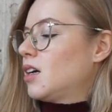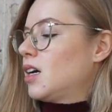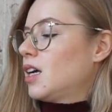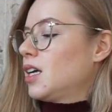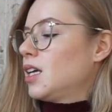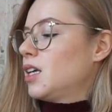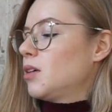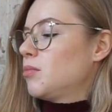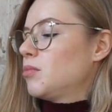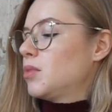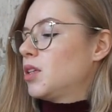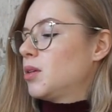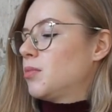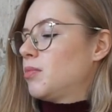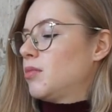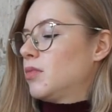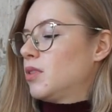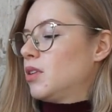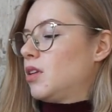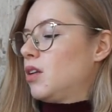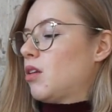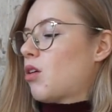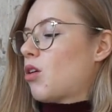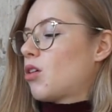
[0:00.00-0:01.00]
I keep the
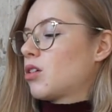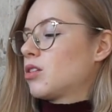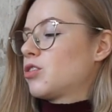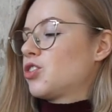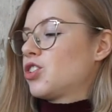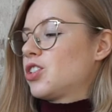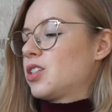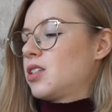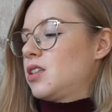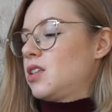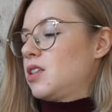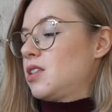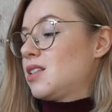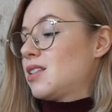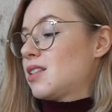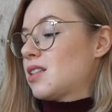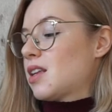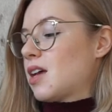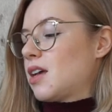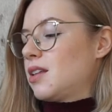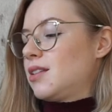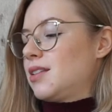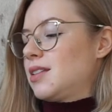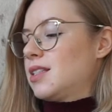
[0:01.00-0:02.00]
lock just
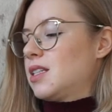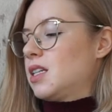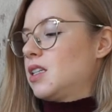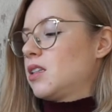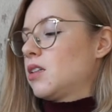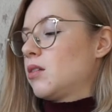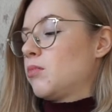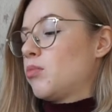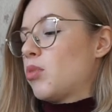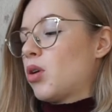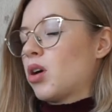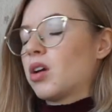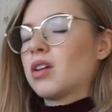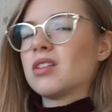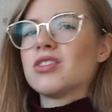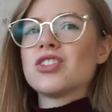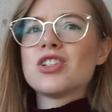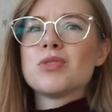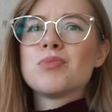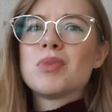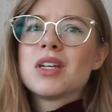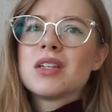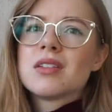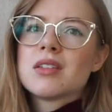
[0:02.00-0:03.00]
inside its little pocket
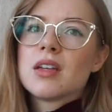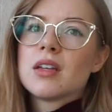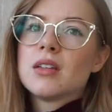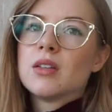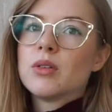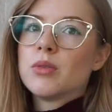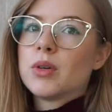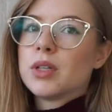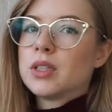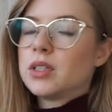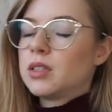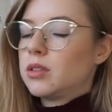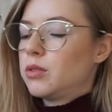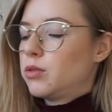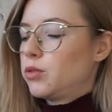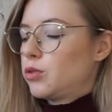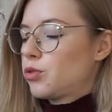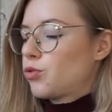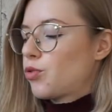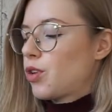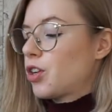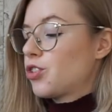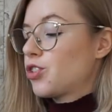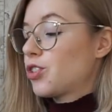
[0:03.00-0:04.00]
just because I don't want it to
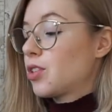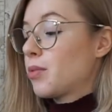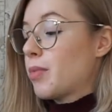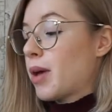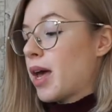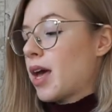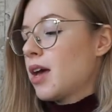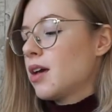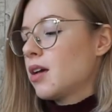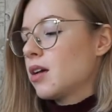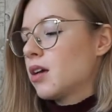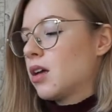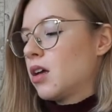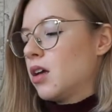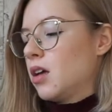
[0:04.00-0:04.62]
scratch the bag,